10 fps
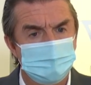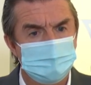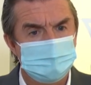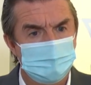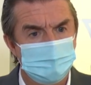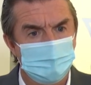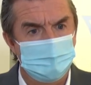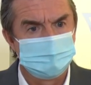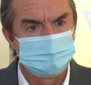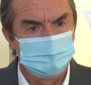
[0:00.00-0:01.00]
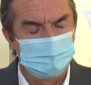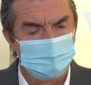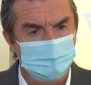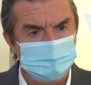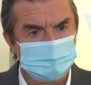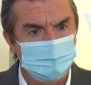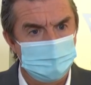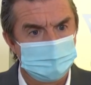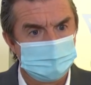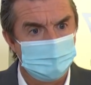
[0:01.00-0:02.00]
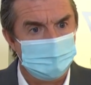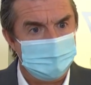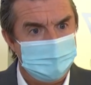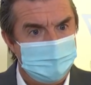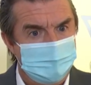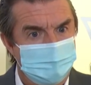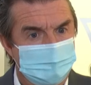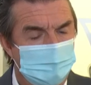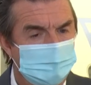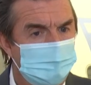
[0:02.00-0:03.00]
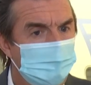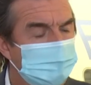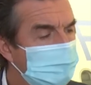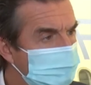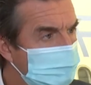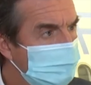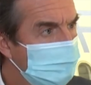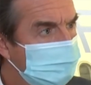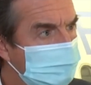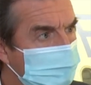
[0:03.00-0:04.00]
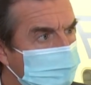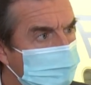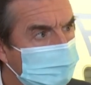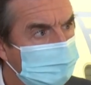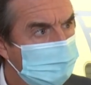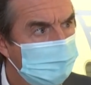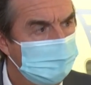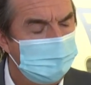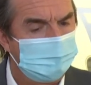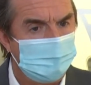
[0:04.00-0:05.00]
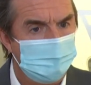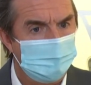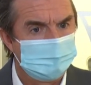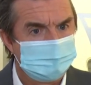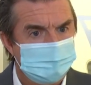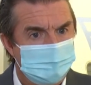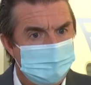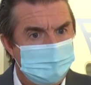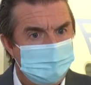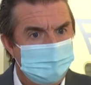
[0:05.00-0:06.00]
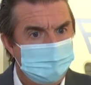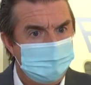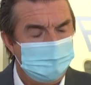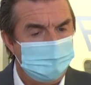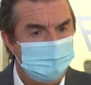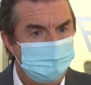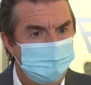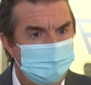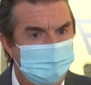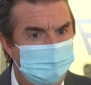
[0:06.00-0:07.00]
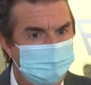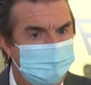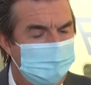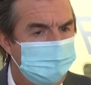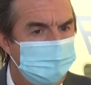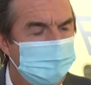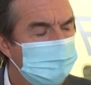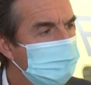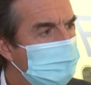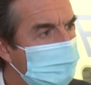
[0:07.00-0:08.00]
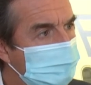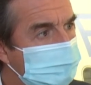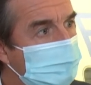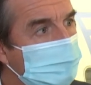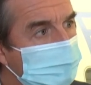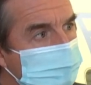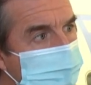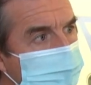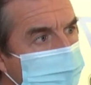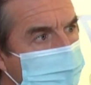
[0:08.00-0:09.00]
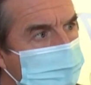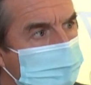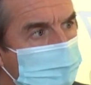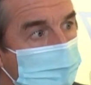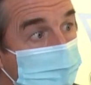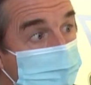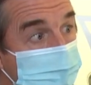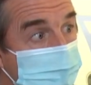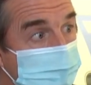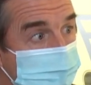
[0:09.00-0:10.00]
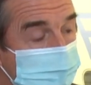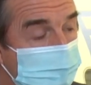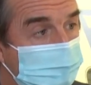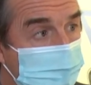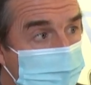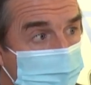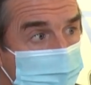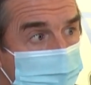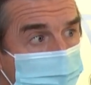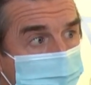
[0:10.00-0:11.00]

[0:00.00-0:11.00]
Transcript: design all this cabin. So it was quite logical to work with Comlux. They have an incredible experience in business aviation,